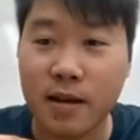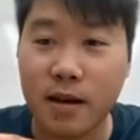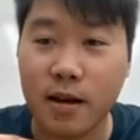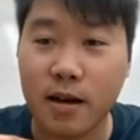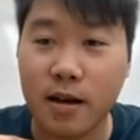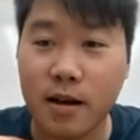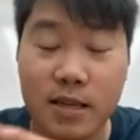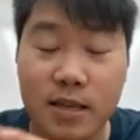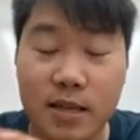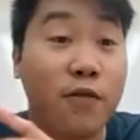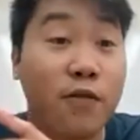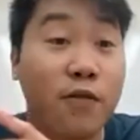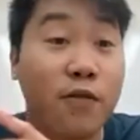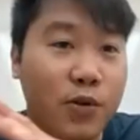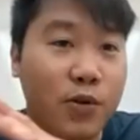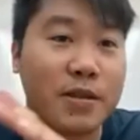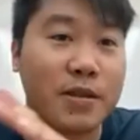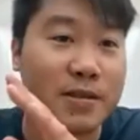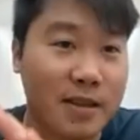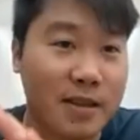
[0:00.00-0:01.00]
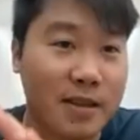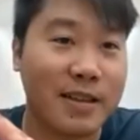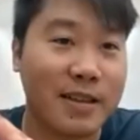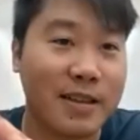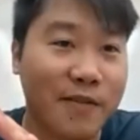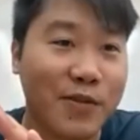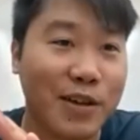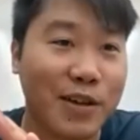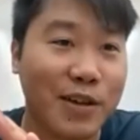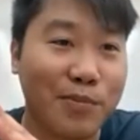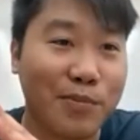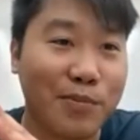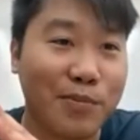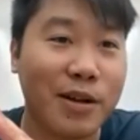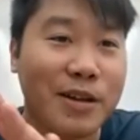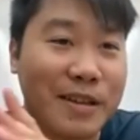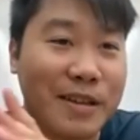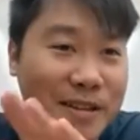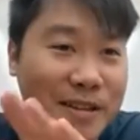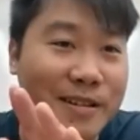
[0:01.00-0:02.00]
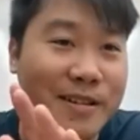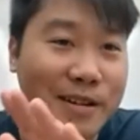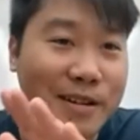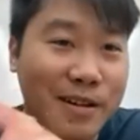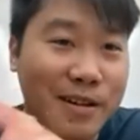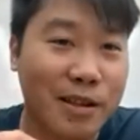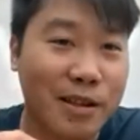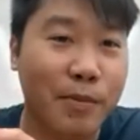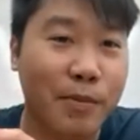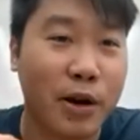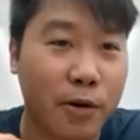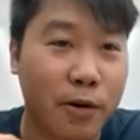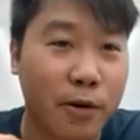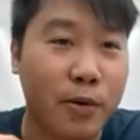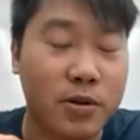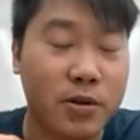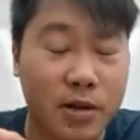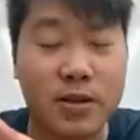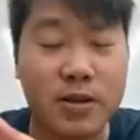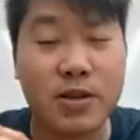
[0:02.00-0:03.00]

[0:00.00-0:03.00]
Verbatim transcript: uh, cycle fold is is definitely the, probably the better approach.